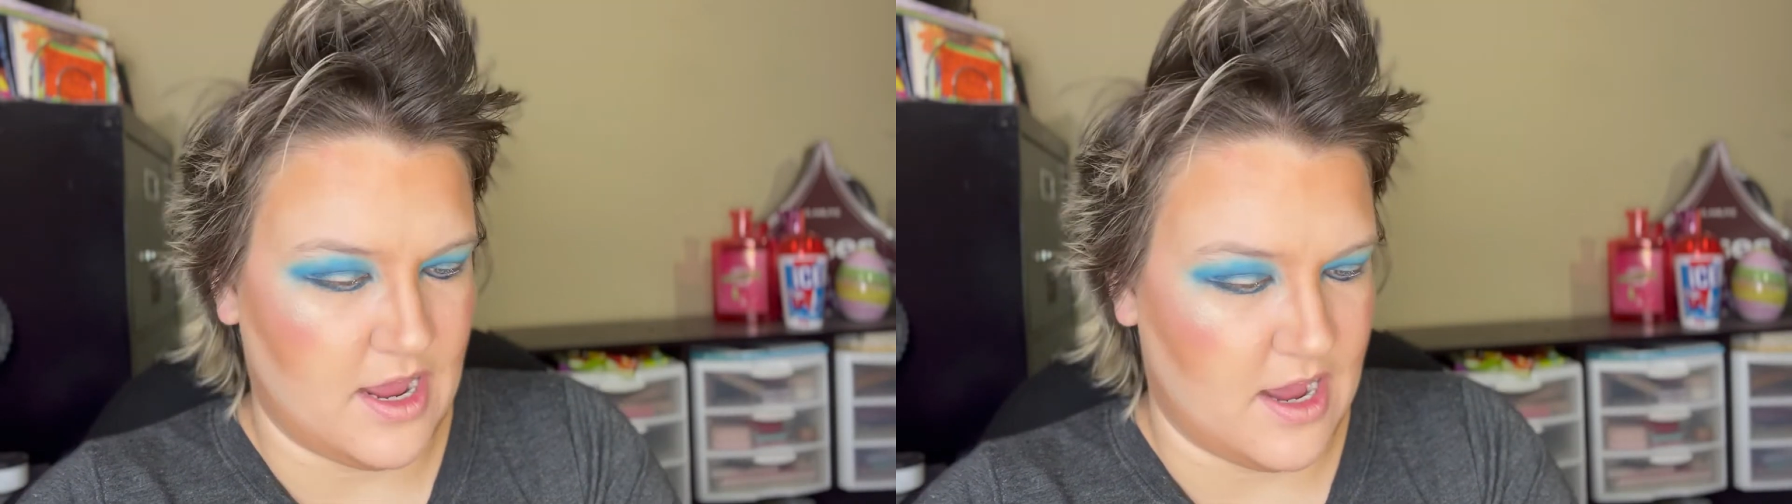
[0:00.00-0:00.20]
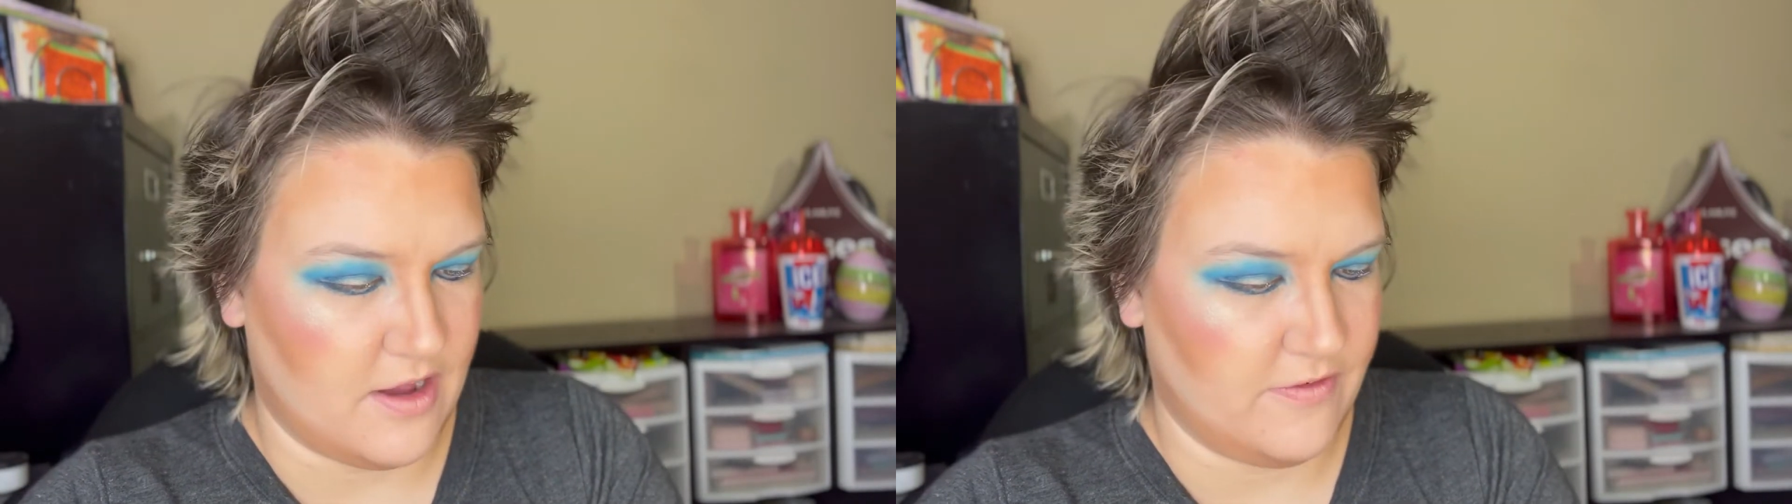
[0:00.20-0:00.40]

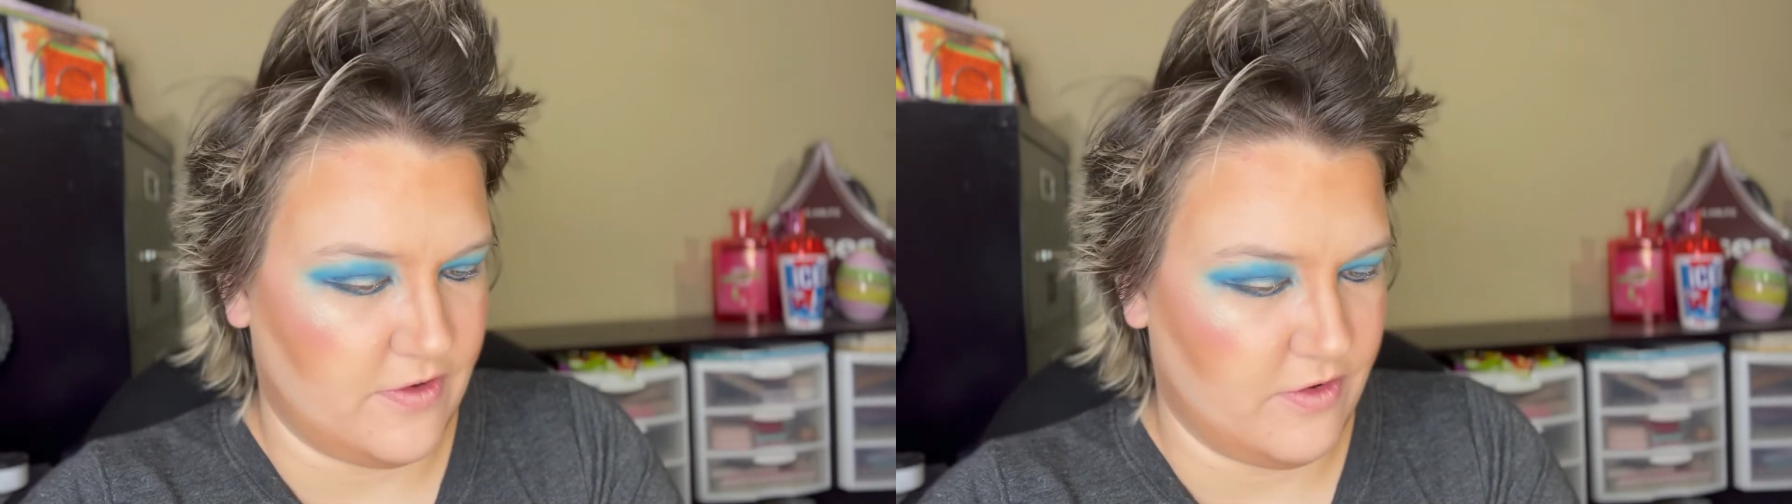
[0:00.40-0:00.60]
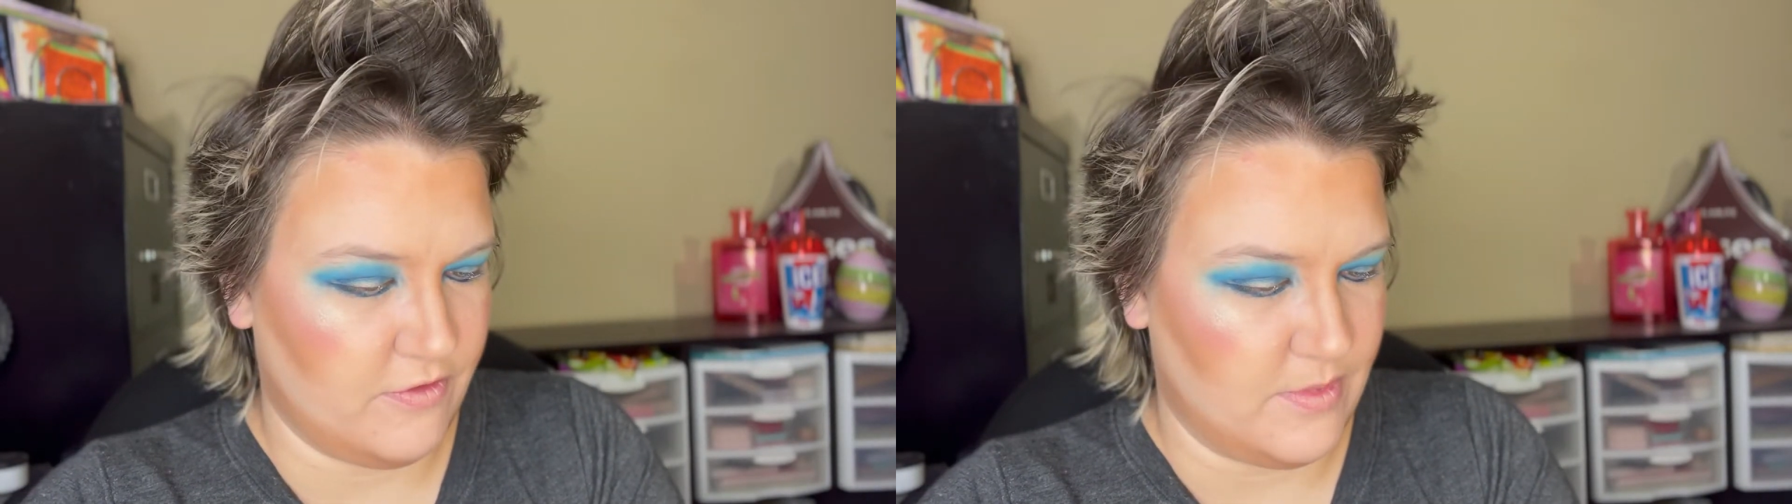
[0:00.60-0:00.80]
half
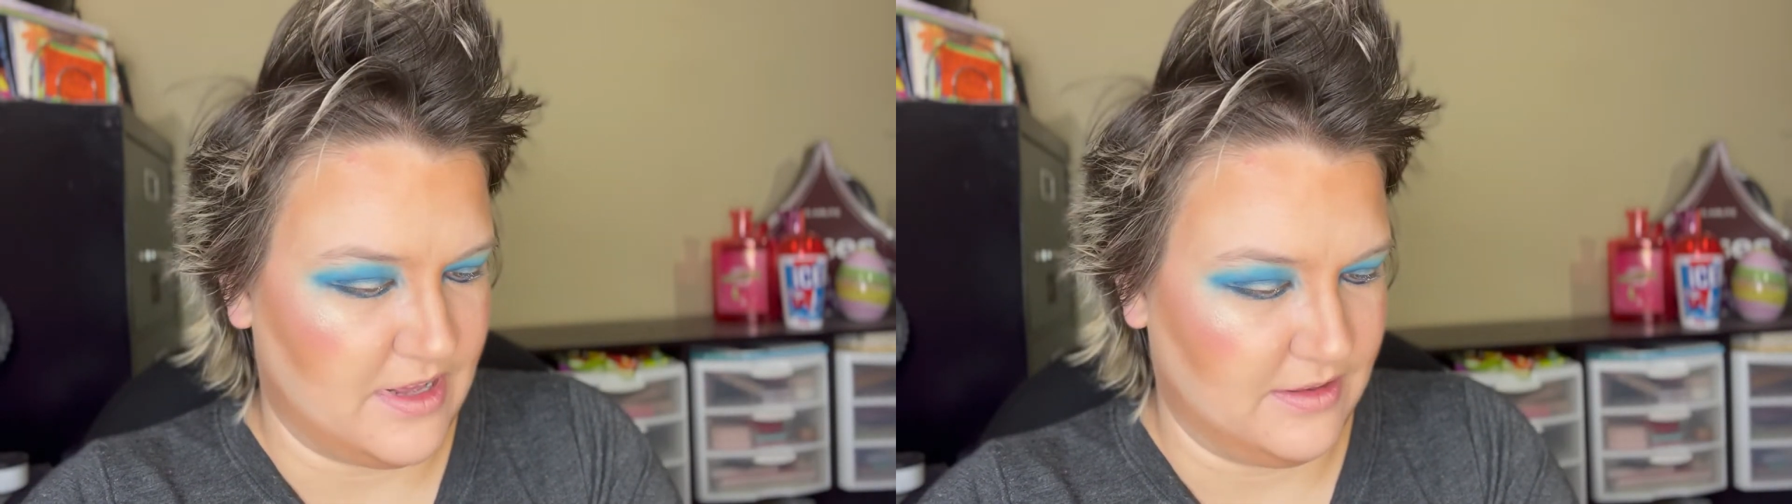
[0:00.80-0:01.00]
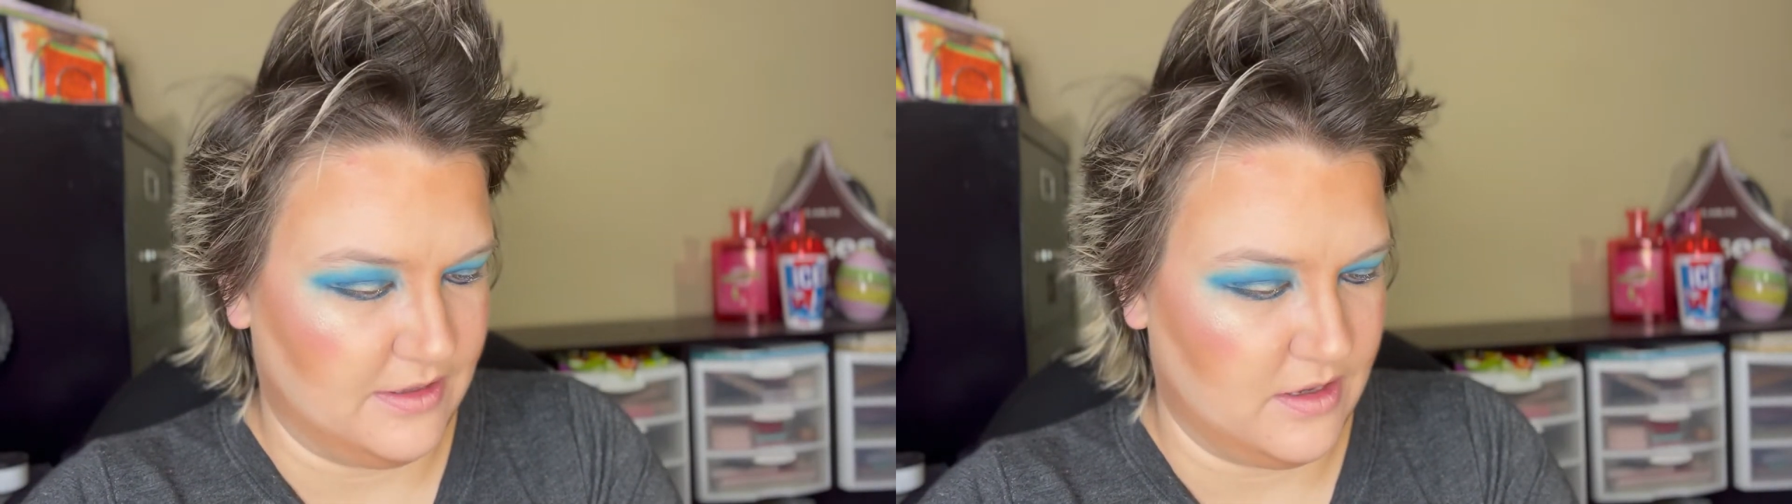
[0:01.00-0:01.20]
of my
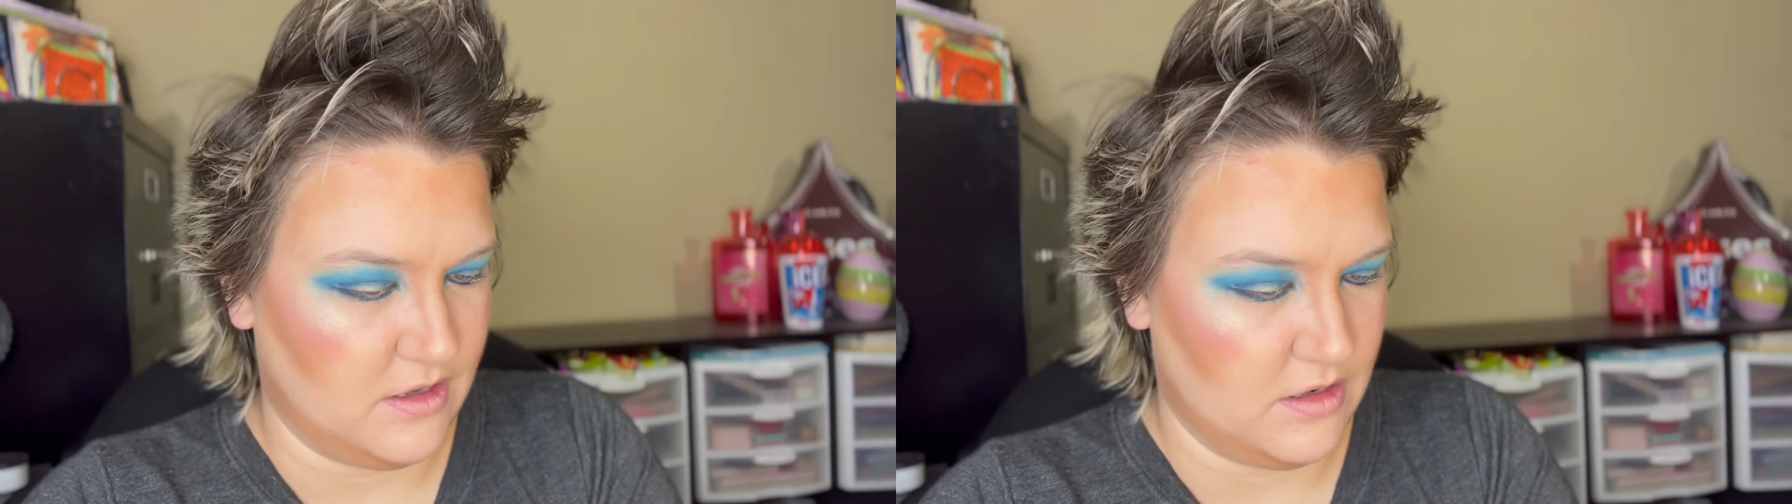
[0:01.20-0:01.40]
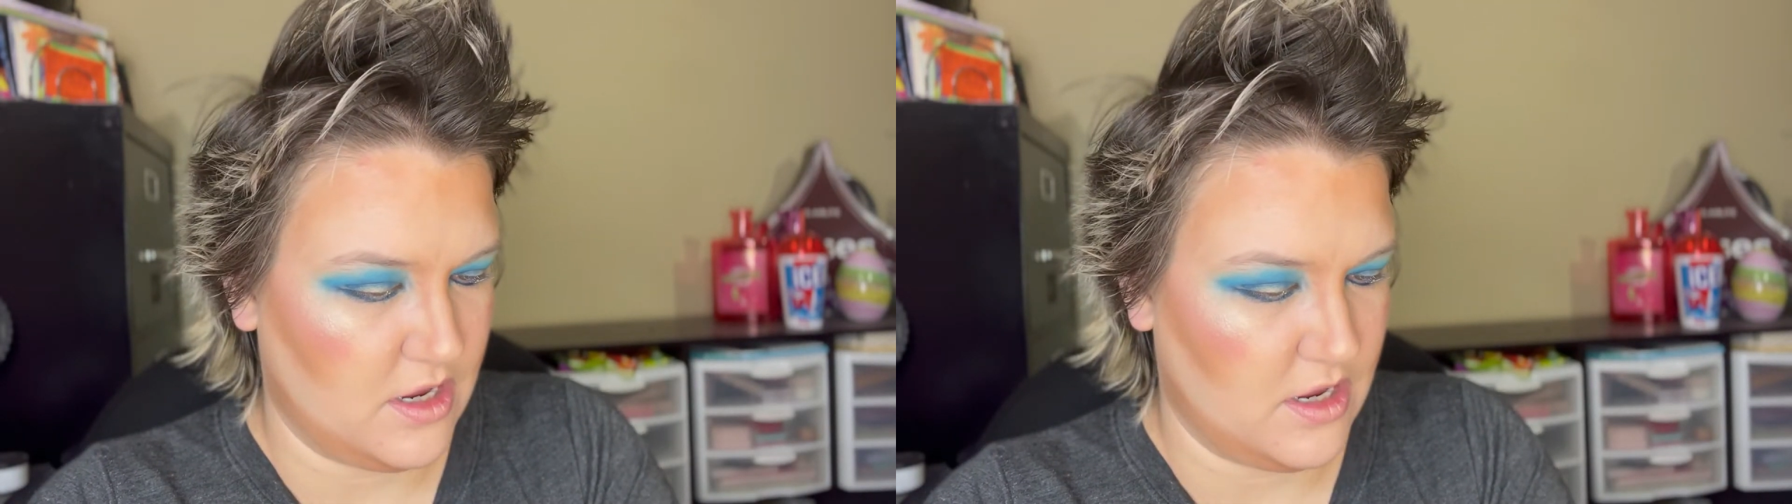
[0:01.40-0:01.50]
lid.